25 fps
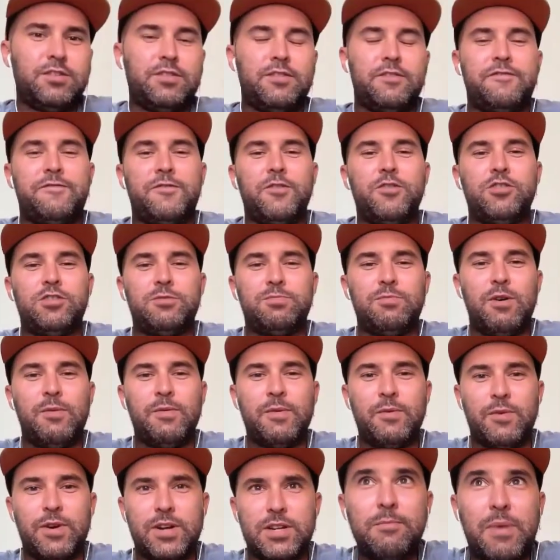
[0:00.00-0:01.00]
The first
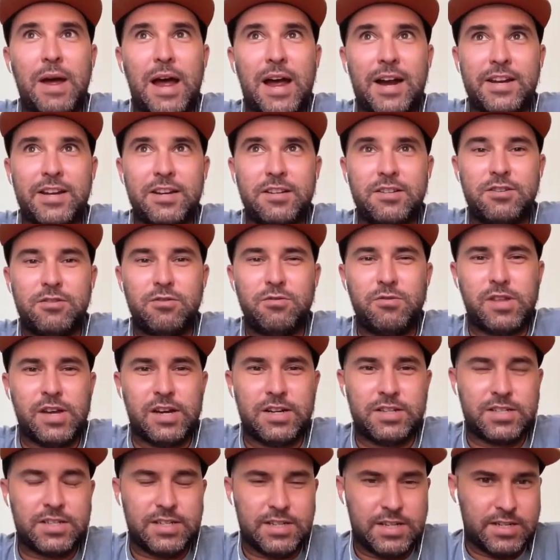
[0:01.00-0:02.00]
moment was back in
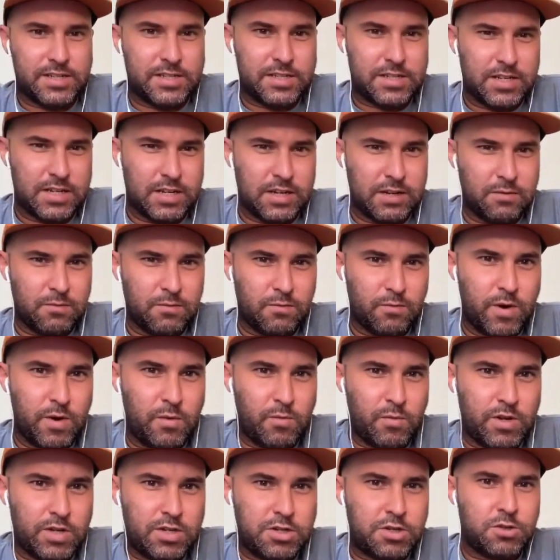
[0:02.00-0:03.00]
2018 when
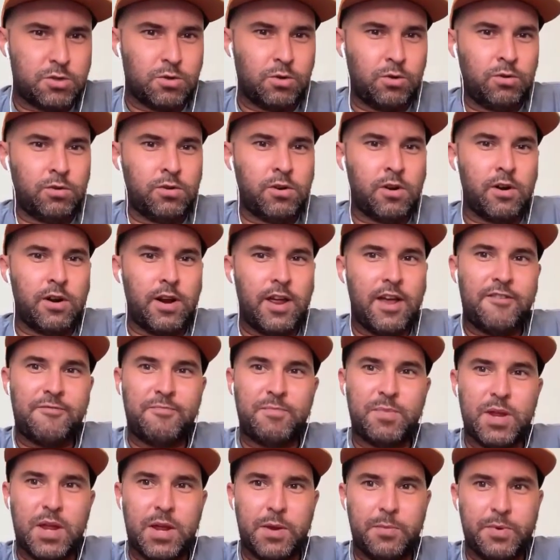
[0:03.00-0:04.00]
we sold our
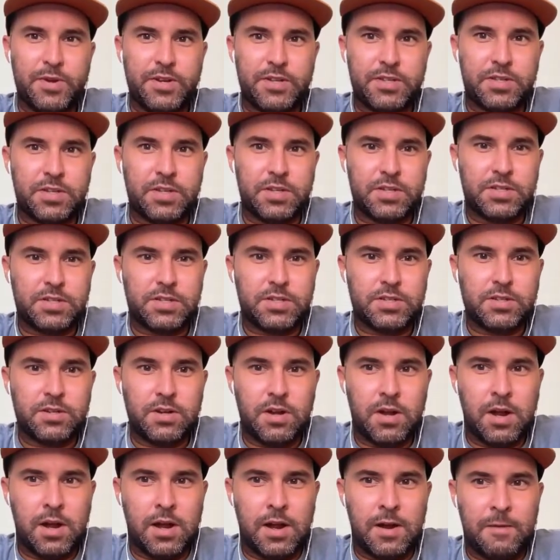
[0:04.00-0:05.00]
FBA business.
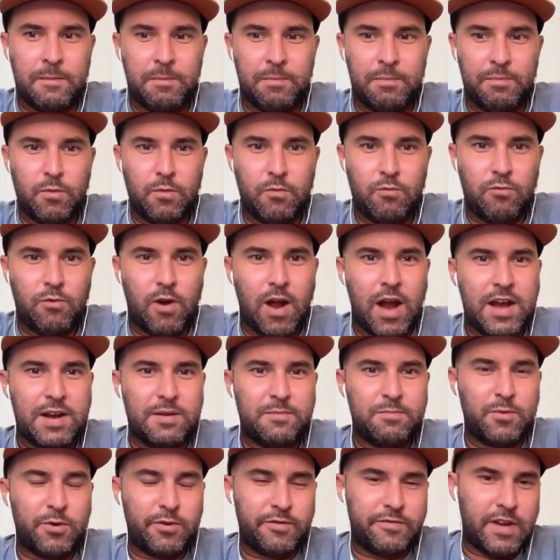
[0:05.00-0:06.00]

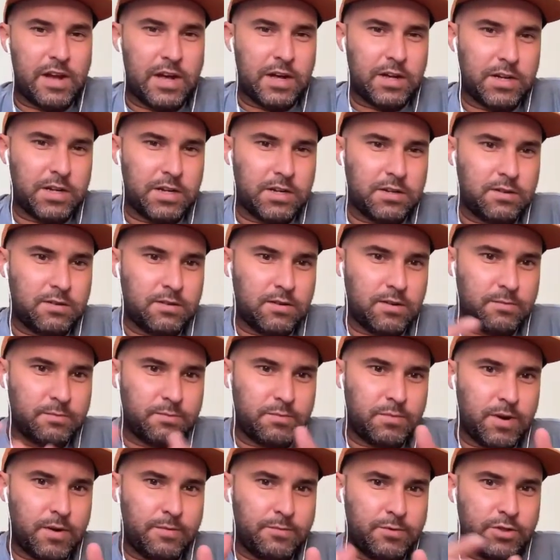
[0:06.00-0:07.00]
Ryan Mulvaney,
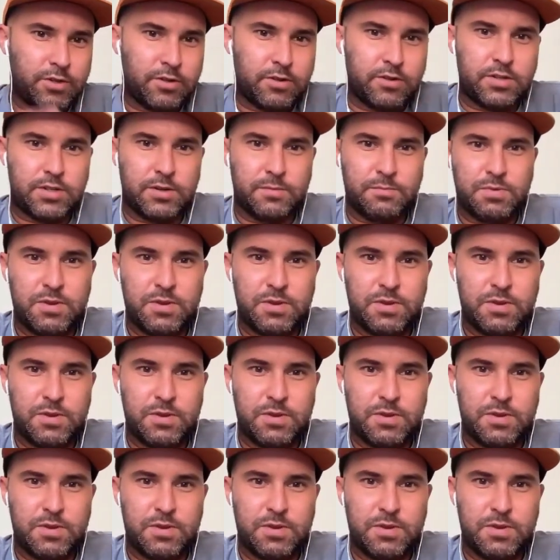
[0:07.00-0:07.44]
I'm sure some